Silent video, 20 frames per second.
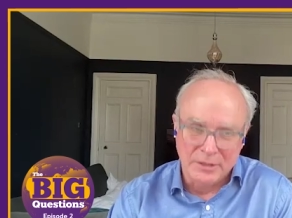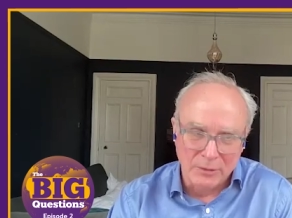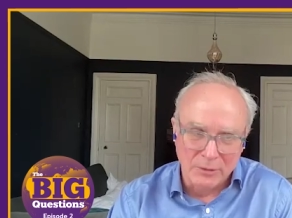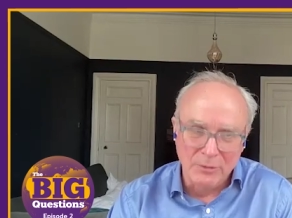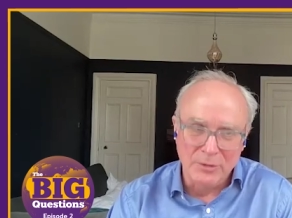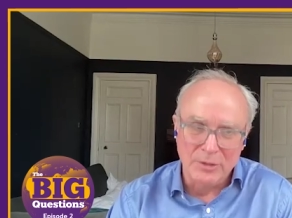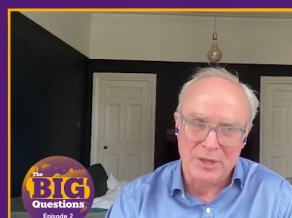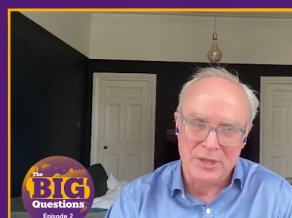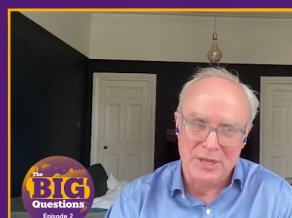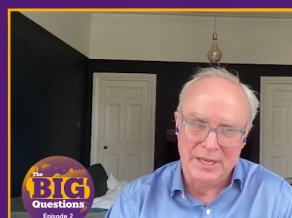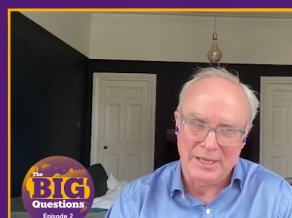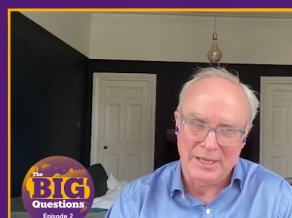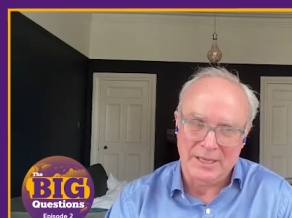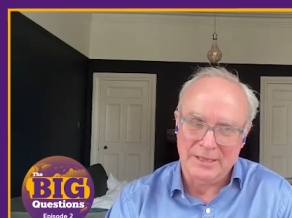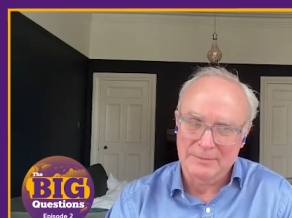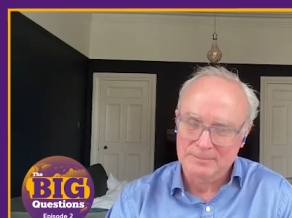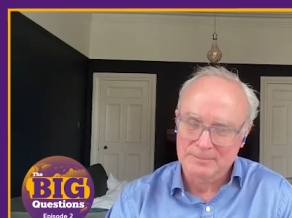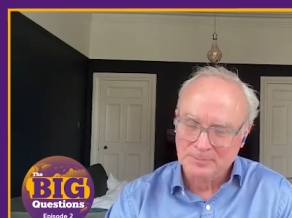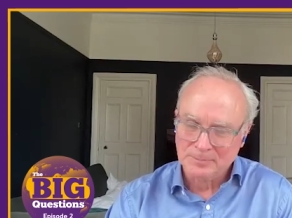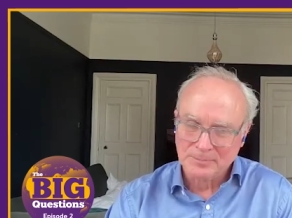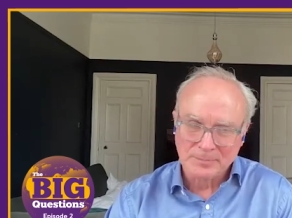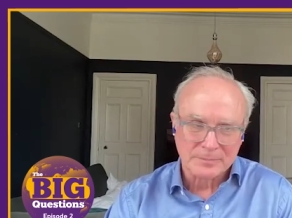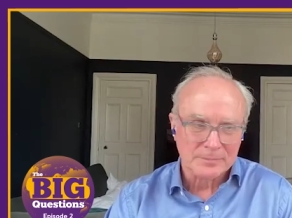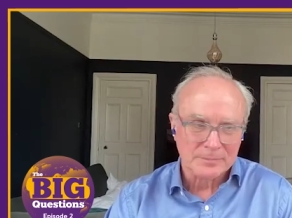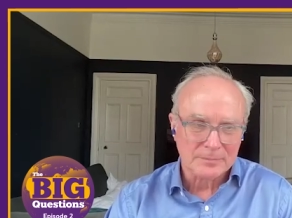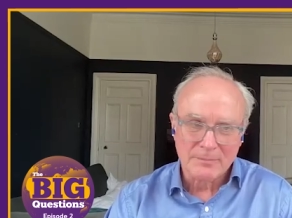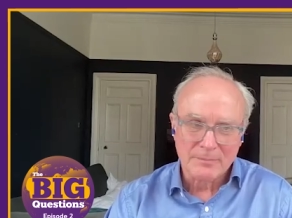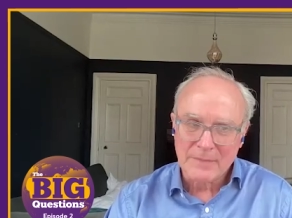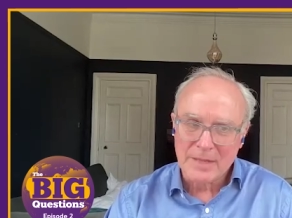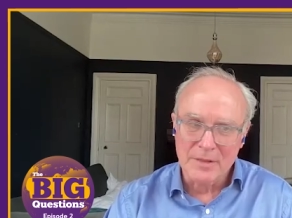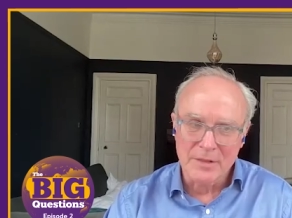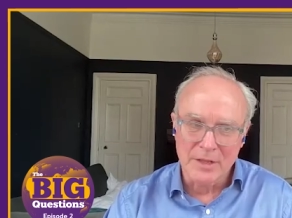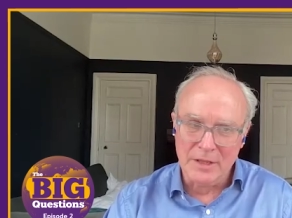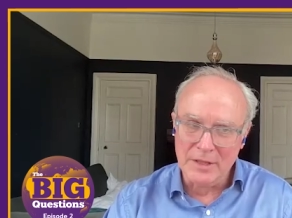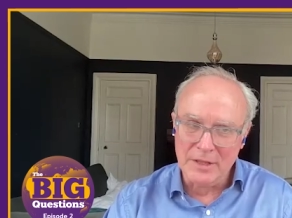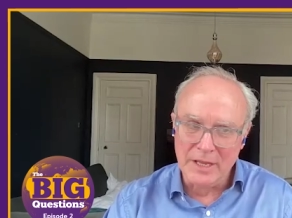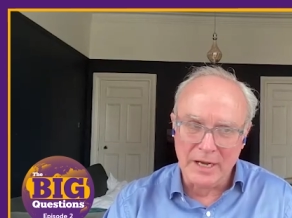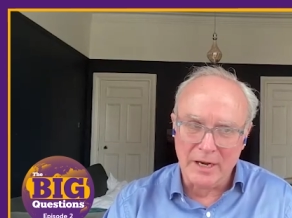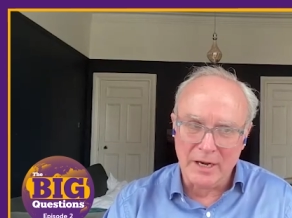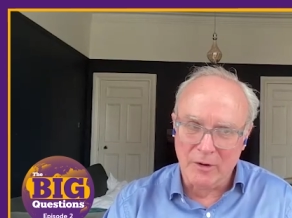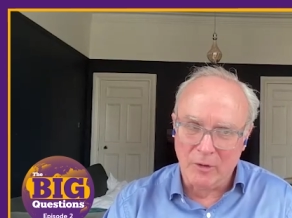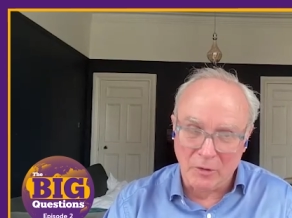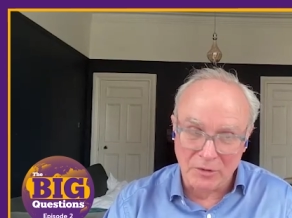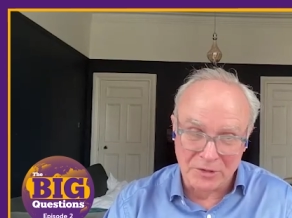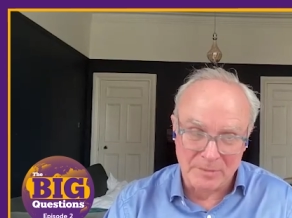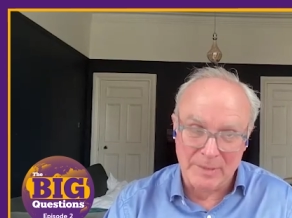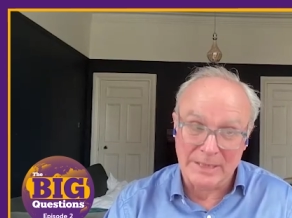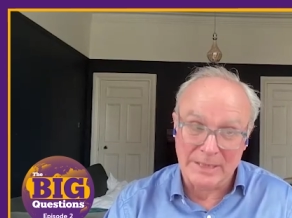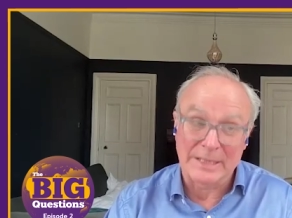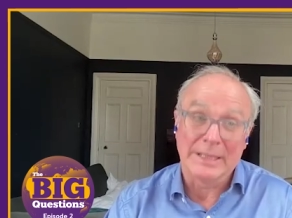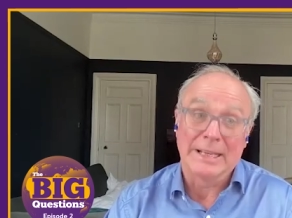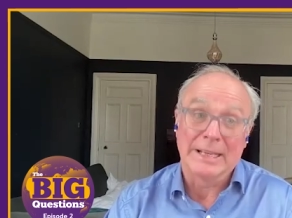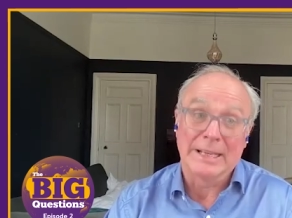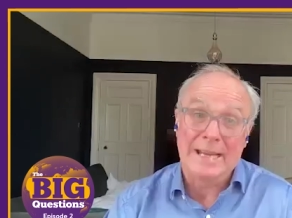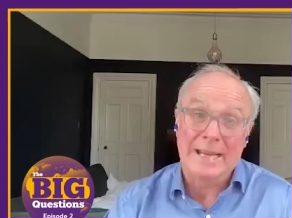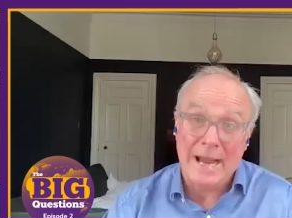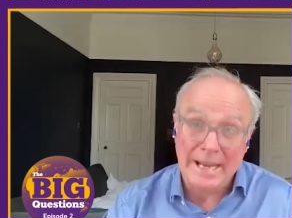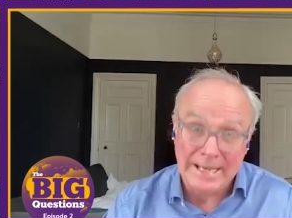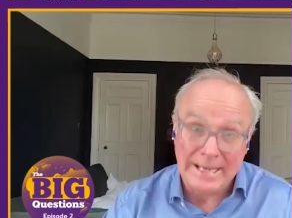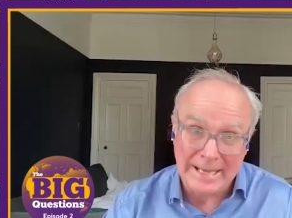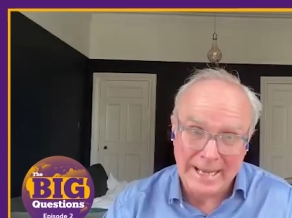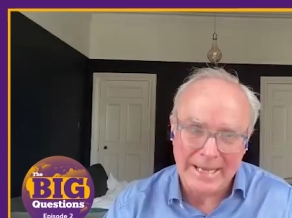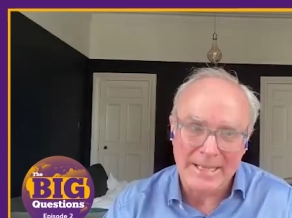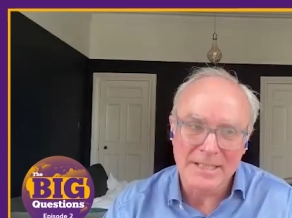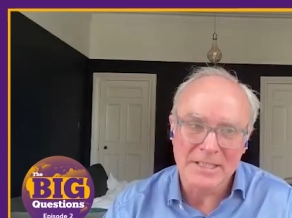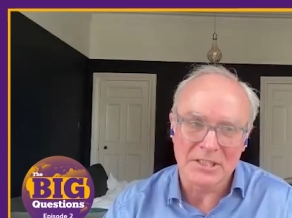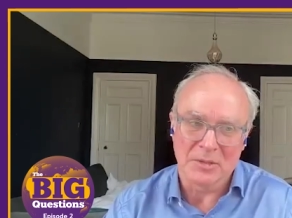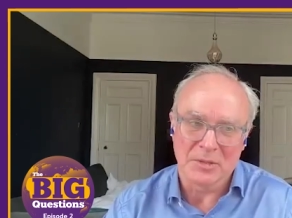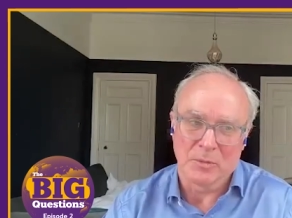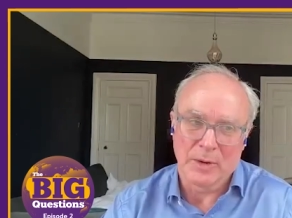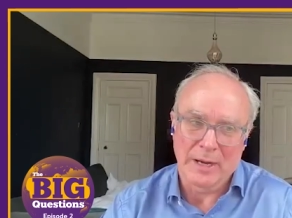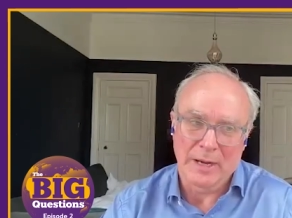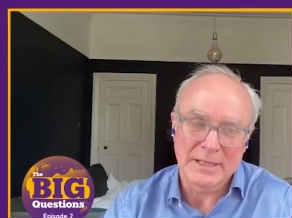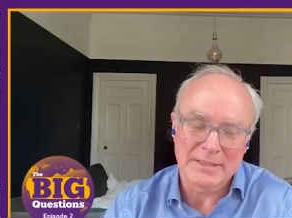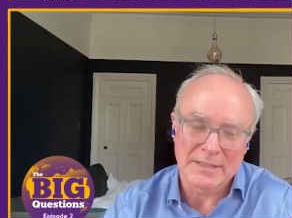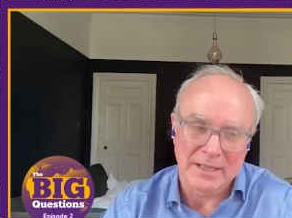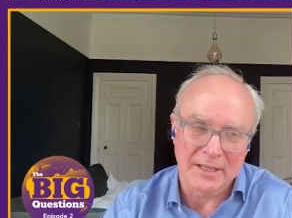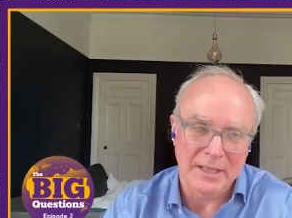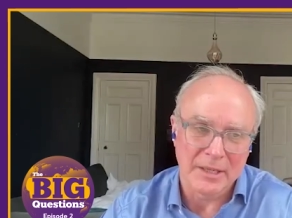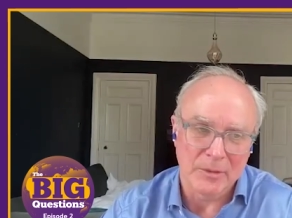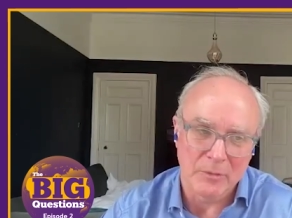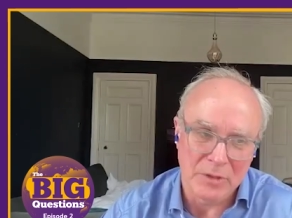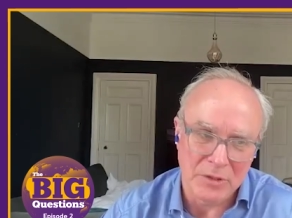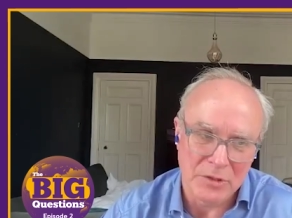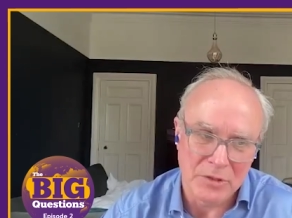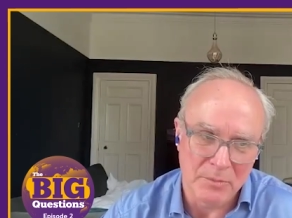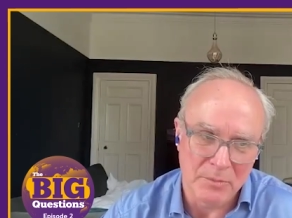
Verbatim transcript: I don't think that they are automatically against the West. I